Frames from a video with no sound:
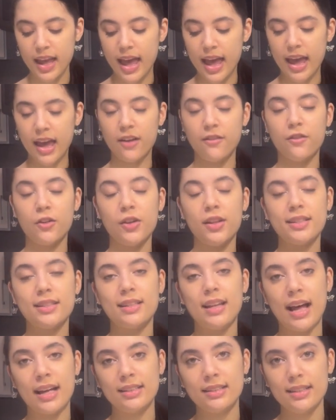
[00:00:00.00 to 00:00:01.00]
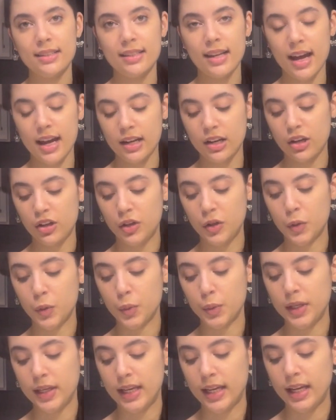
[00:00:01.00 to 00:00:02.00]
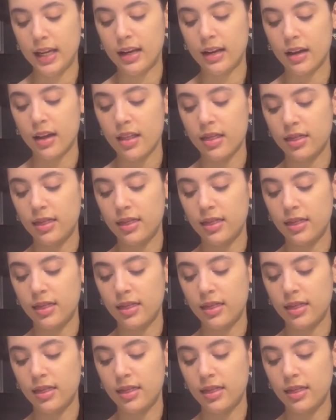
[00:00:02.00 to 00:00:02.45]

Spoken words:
And for this last design, you'll need